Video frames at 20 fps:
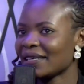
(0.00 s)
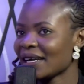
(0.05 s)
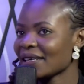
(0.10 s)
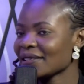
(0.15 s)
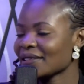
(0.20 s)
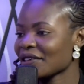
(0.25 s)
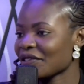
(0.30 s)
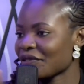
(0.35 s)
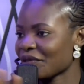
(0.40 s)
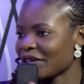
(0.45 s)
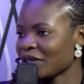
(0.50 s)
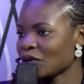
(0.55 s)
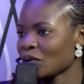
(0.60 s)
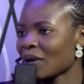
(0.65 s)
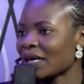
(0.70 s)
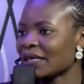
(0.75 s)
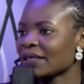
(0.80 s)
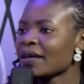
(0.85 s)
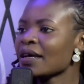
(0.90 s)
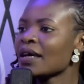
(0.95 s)
that's a great
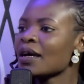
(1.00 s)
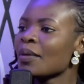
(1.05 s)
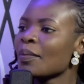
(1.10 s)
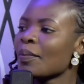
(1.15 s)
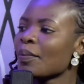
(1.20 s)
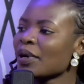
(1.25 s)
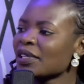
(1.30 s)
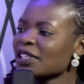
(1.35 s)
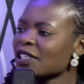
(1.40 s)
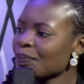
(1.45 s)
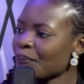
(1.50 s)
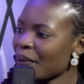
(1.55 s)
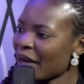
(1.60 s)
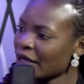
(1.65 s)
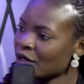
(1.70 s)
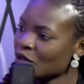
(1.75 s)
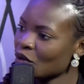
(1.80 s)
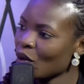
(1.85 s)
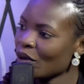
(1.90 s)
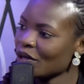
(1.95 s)
one. Mm-hmm. But
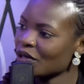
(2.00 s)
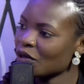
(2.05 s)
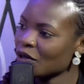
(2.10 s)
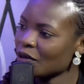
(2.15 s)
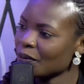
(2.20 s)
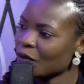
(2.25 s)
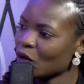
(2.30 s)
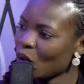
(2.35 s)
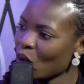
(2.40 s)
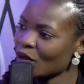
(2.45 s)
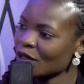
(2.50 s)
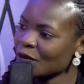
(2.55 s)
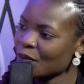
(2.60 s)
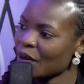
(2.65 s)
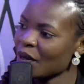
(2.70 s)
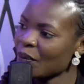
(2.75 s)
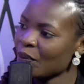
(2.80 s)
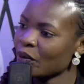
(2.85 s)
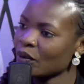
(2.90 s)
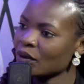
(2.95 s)
speak to us on those
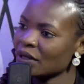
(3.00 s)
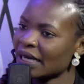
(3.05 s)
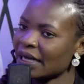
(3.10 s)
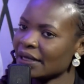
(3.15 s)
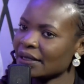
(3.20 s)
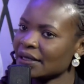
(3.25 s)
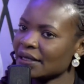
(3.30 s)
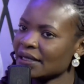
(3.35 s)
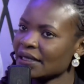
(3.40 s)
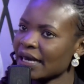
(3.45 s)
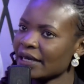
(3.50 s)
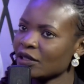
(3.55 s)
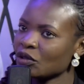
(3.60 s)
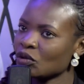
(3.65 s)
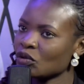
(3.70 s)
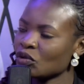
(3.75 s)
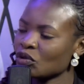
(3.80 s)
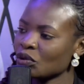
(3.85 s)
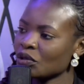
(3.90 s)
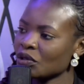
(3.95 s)
people that decide
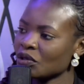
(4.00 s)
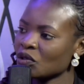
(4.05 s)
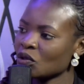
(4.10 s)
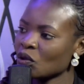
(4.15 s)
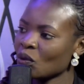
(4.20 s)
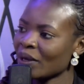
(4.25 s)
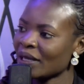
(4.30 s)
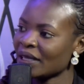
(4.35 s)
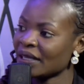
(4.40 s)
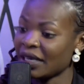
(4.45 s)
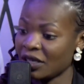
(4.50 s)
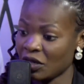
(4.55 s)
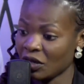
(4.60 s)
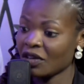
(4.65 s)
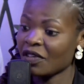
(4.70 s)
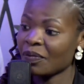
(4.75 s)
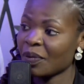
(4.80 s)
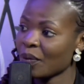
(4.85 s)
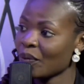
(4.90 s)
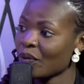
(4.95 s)
to throw the towel. A lot
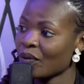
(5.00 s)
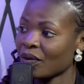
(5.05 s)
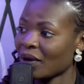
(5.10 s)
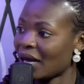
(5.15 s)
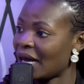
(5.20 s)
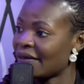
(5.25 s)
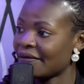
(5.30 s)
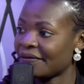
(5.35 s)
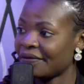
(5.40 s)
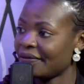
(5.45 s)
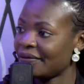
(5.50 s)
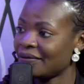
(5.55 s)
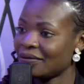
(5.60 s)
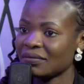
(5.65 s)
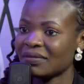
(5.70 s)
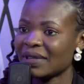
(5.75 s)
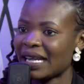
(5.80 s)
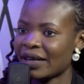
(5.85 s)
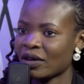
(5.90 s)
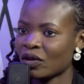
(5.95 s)
of people have
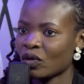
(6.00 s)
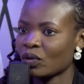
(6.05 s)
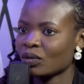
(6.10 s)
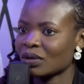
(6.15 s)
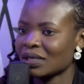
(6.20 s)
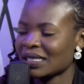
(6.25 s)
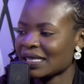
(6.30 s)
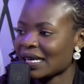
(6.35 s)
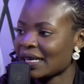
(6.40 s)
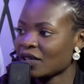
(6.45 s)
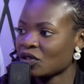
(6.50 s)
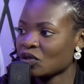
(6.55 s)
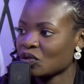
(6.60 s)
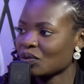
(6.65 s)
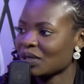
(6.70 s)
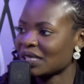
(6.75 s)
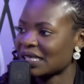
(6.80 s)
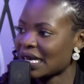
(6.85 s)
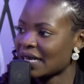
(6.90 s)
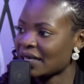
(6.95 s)
like decided to
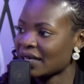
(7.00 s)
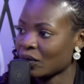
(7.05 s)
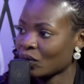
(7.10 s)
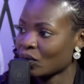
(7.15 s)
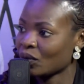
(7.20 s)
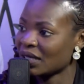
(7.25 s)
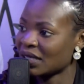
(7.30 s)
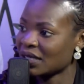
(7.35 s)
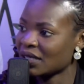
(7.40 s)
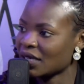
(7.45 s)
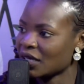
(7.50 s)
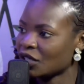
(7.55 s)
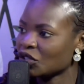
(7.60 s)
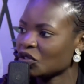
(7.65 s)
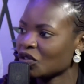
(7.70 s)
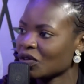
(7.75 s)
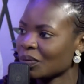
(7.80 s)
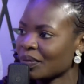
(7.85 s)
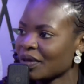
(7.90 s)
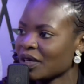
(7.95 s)
resign and quit their
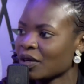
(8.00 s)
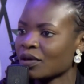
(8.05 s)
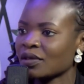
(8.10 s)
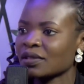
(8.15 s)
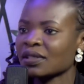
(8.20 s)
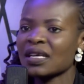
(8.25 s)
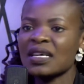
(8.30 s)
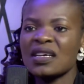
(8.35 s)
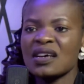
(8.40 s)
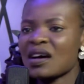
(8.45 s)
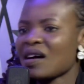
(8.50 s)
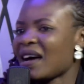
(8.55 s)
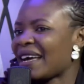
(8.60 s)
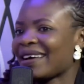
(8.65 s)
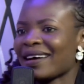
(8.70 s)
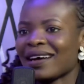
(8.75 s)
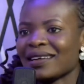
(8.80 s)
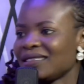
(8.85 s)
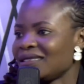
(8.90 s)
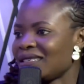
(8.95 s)
job because I
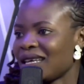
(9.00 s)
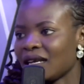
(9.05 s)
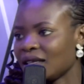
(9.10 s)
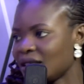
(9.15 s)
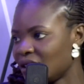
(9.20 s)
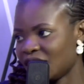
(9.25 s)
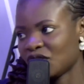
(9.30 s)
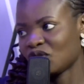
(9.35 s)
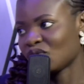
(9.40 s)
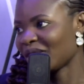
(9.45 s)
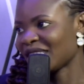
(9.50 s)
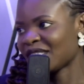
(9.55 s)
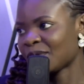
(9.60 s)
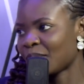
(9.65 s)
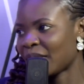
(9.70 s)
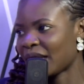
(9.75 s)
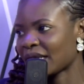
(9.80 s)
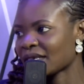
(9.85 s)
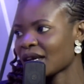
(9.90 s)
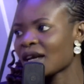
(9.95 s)
can't take
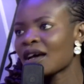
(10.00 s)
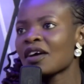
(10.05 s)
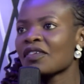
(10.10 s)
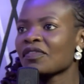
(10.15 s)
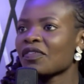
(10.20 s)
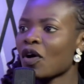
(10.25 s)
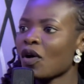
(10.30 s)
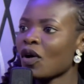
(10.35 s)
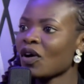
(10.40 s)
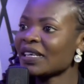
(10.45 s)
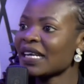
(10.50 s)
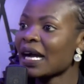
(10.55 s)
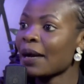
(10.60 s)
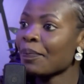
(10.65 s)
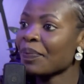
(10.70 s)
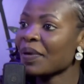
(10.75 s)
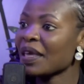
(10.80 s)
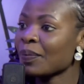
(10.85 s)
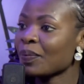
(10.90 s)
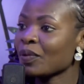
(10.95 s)
disrespect. For other
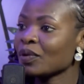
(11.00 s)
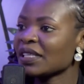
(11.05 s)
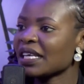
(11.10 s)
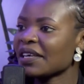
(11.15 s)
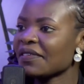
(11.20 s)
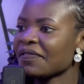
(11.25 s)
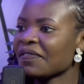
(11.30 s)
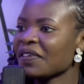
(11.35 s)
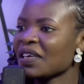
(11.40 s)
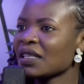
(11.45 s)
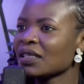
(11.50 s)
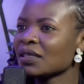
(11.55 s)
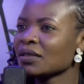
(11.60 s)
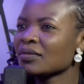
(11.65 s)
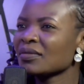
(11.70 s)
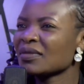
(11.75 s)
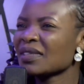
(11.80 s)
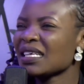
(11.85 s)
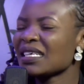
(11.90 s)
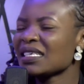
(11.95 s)
people, they feel
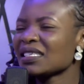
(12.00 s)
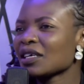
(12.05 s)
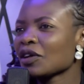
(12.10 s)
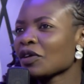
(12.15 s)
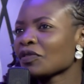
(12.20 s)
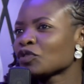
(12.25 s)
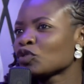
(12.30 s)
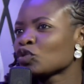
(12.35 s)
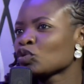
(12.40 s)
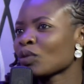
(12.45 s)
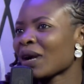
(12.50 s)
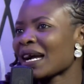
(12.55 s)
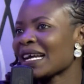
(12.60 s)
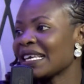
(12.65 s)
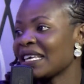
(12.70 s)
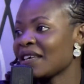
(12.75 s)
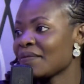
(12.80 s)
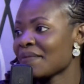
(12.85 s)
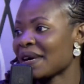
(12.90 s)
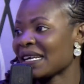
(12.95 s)
instead of
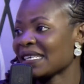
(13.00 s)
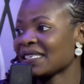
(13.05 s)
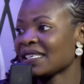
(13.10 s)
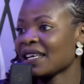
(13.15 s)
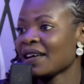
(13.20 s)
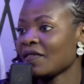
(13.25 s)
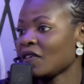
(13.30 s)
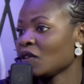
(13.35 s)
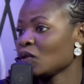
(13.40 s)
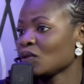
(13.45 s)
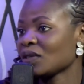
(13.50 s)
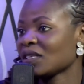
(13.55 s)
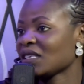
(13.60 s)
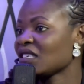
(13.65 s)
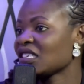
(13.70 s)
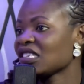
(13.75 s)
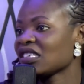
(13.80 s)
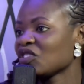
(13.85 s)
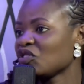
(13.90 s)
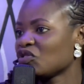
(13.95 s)
dragging myself into
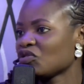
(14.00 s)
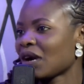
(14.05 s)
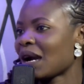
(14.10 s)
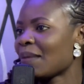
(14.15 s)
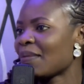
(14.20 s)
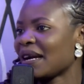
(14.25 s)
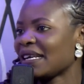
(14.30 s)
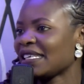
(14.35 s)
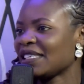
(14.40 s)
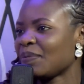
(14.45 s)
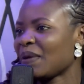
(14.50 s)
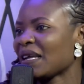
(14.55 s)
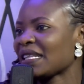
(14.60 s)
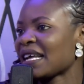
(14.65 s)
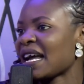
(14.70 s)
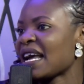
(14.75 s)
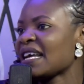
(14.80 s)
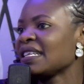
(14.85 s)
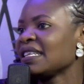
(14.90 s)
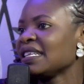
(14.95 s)
certain drama, it's
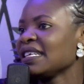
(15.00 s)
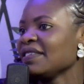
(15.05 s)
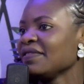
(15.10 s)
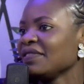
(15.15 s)
better I leave